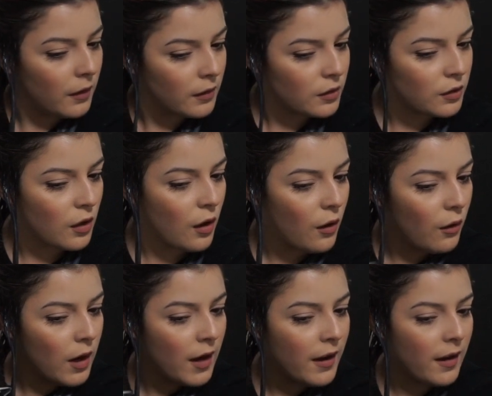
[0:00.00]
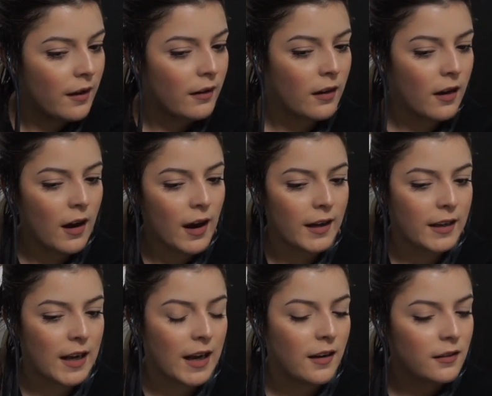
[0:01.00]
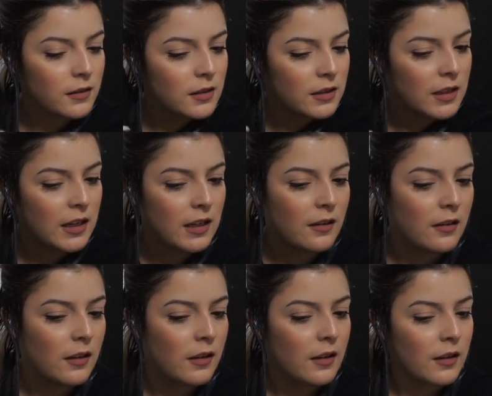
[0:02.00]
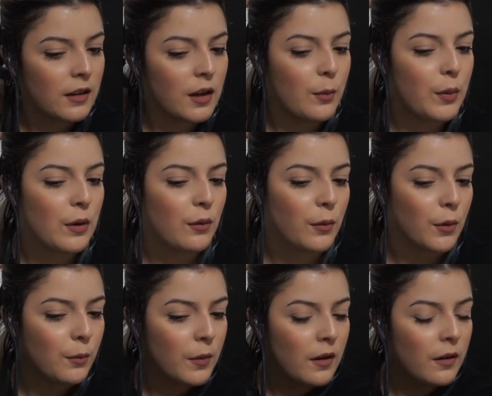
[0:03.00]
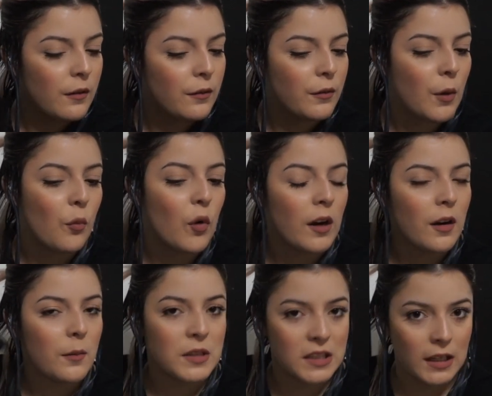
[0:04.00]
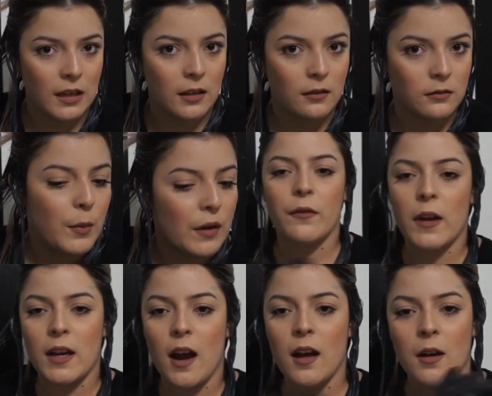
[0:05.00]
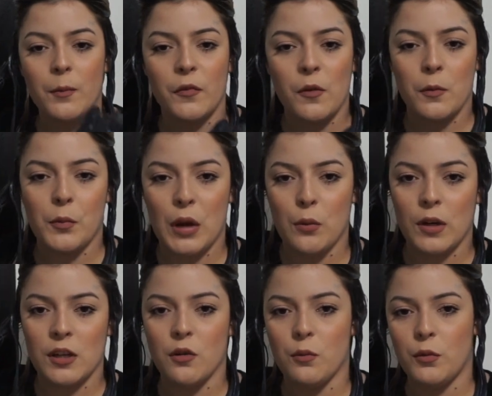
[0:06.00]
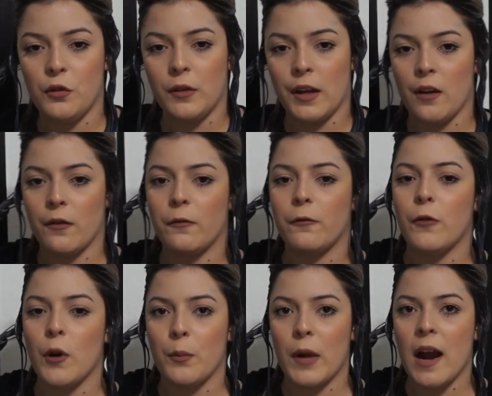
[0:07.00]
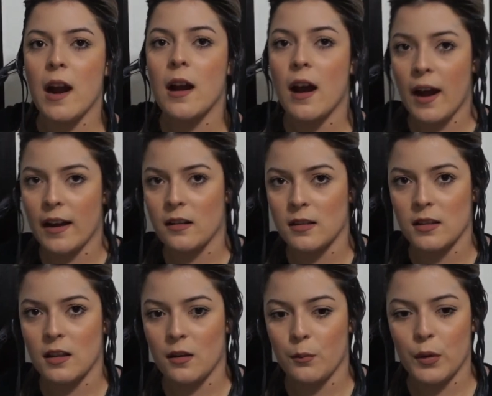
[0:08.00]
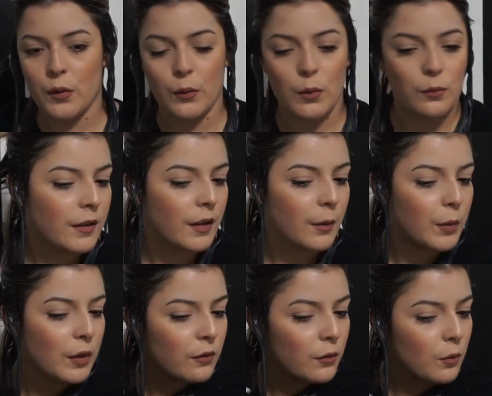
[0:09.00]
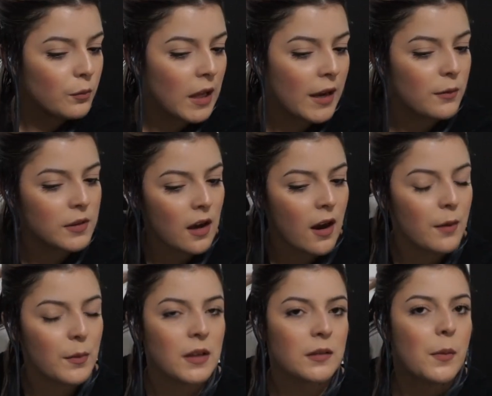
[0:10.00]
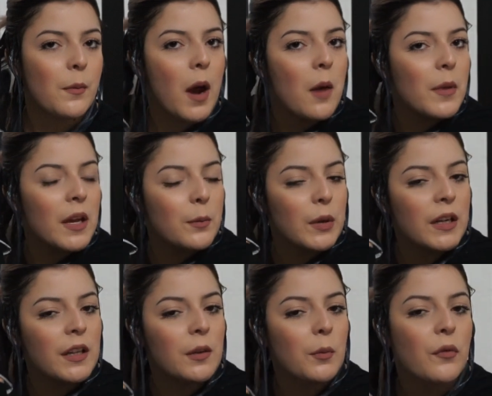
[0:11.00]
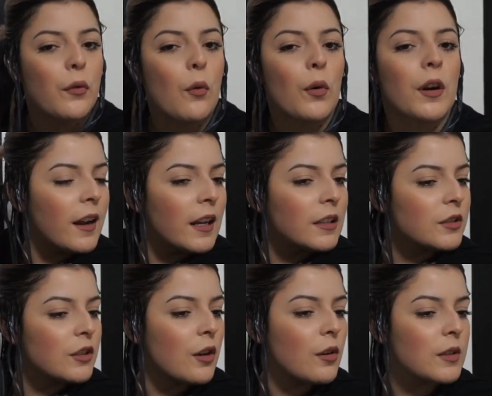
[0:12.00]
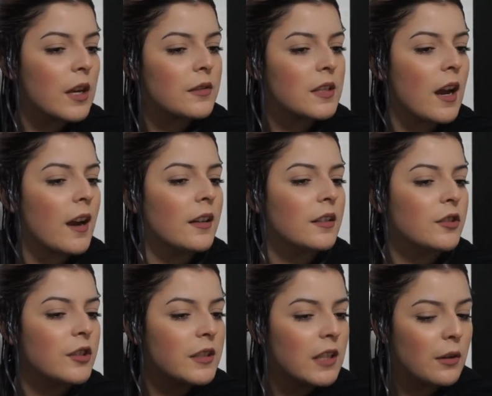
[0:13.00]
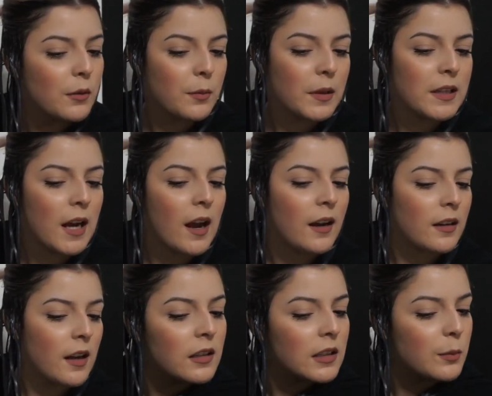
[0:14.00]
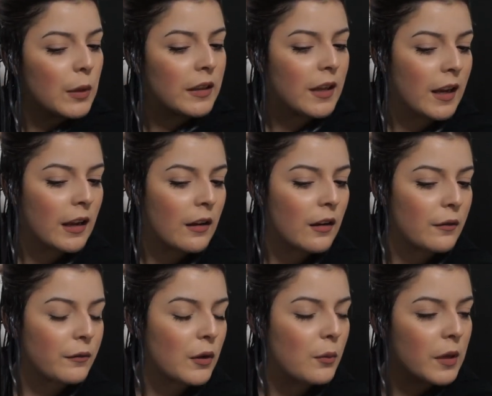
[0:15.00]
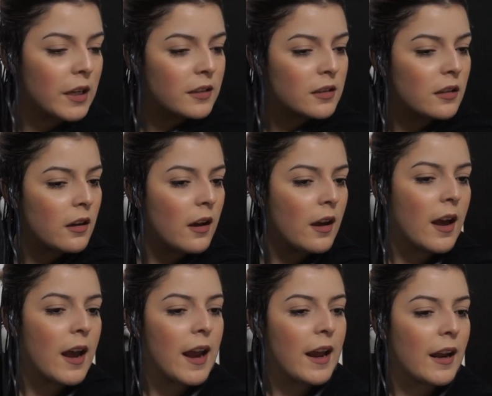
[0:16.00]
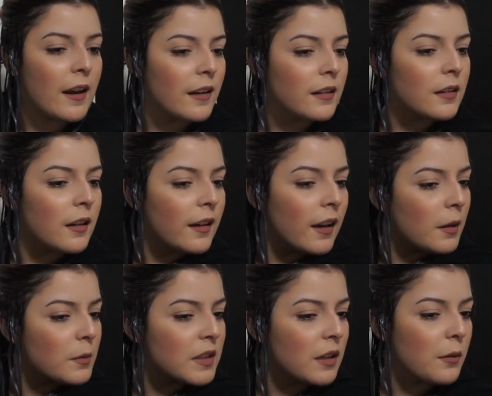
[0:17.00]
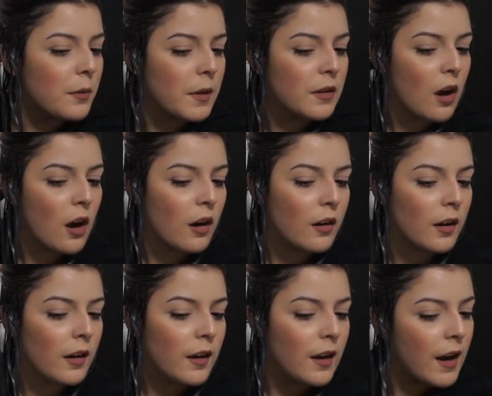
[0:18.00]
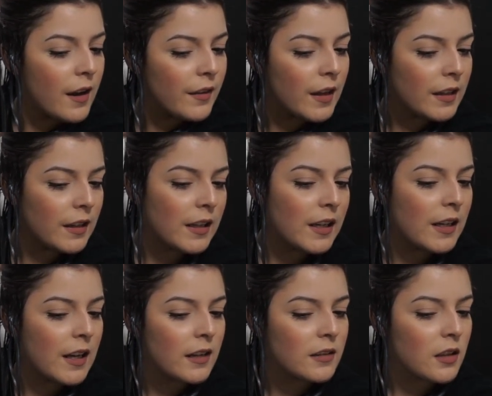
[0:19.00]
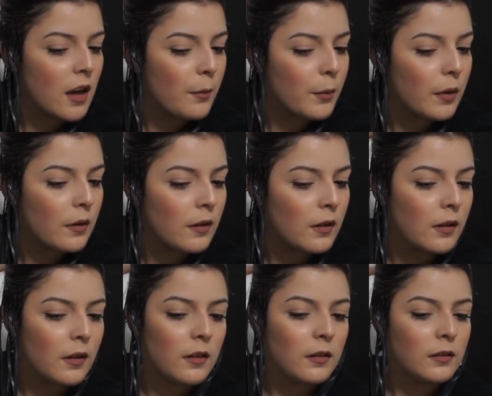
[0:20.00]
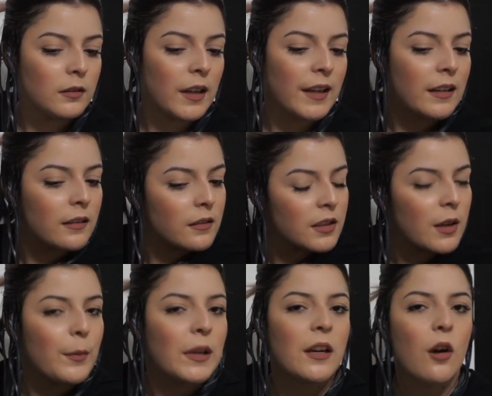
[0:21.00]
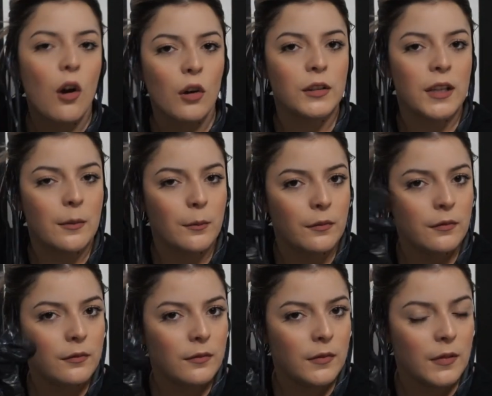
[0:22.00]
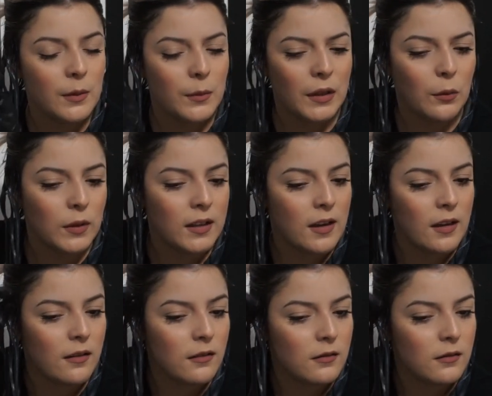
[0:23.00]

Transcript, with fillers: So I can't see the computer room from where I'm sitting, but if I got up from the bay window and moved like a foot back, I could see the computer room. The computer room light was on because my mom had been in there before and she goes outside and she's sitting with my dad. It's been like a few minutes and again, I'm sitting with my dog and then he gets up like somebody called him. I'm like, what the hell?